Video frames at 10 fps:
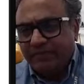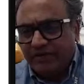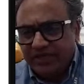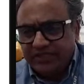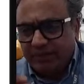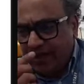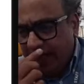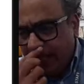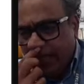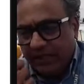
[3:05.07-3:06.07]
the reason being,
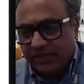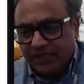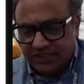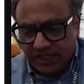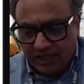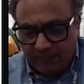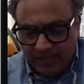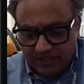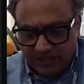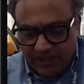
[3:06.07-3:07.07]
these
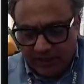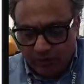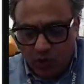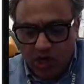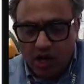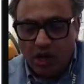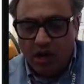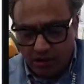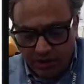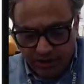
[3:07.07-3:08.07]
emails, it won't
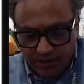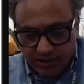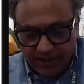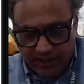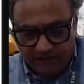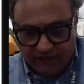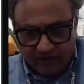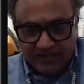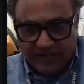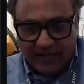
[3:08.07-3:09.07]
hurt if they were
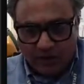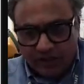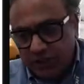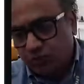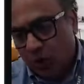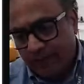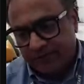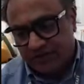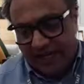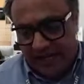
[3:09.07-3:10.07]
sending out these warm up
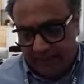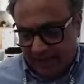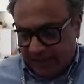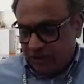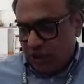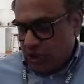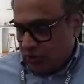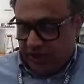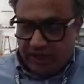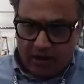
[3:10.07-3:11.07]
style emails. So
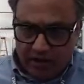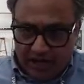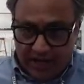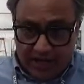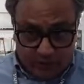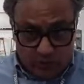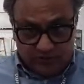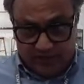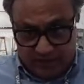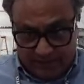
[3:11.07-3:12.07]
there are AI tools
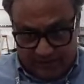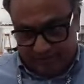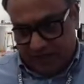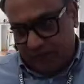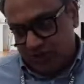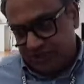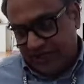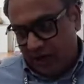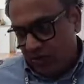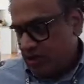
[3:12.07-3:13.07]
available that would send
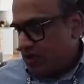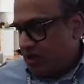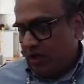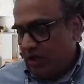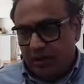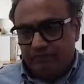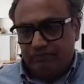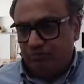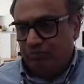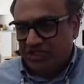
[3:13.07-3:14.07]
out
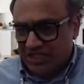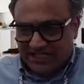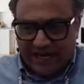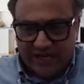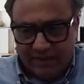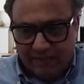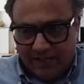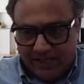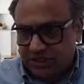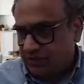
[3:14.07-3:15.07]
business kind
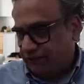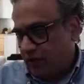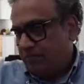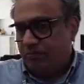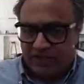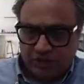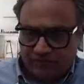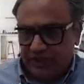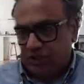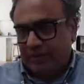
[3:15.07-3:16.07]
emails from a bunch of
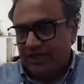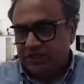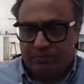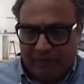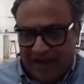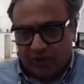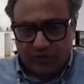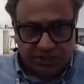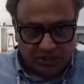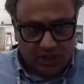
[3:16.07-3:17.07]
these domains back to
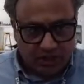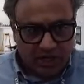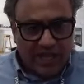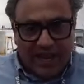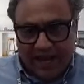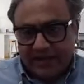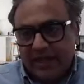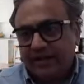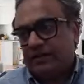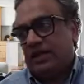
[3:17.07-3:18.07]
each other, and
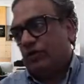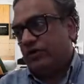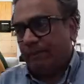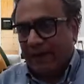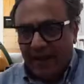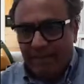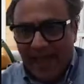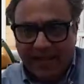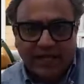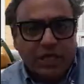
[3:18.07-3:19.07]
then they would reply
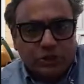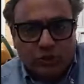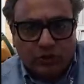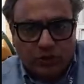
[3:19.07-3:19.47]
back. So